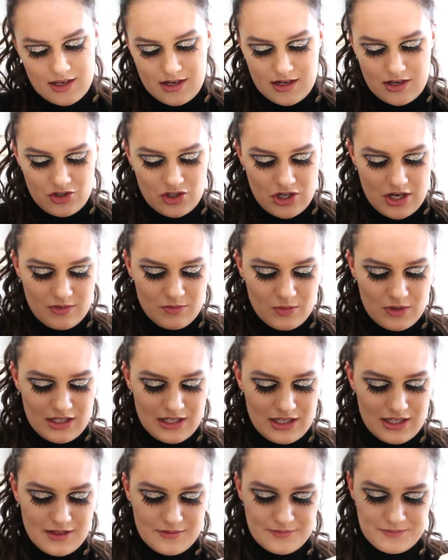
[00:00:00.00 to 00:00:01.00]
and I
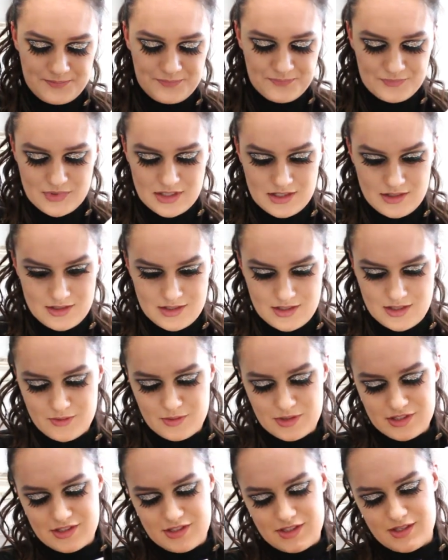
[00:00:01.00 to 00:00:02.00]
genuinely didn't know
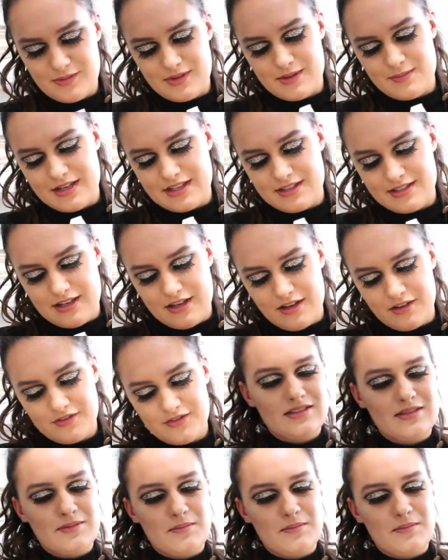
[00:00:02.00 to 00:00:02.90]
what to do with myself.